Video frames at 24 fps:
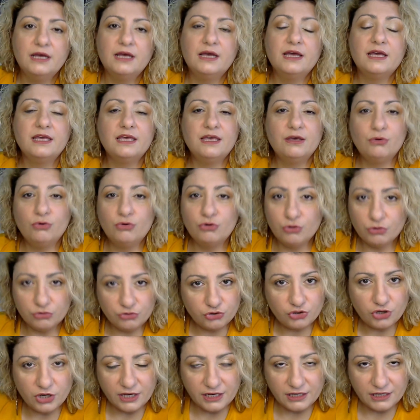he will not
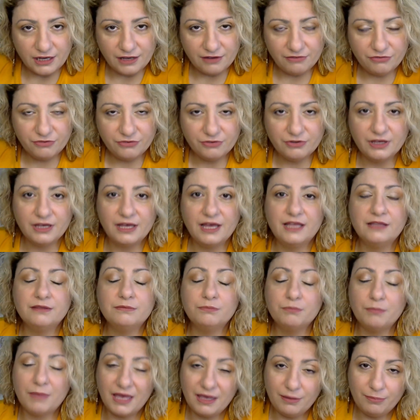try enough and
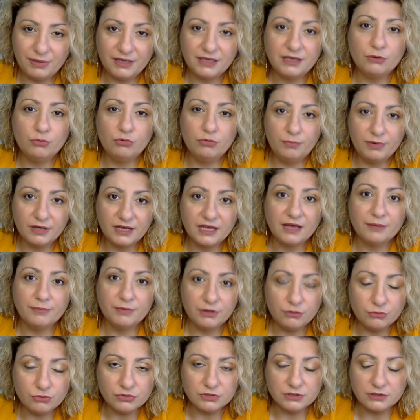maybe he will become a
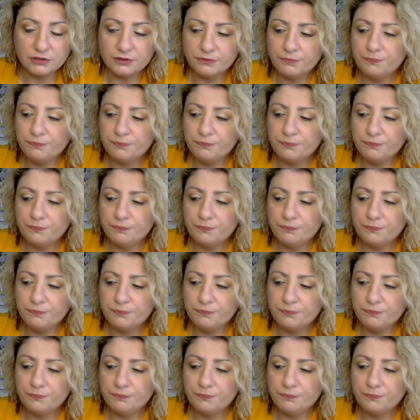loser.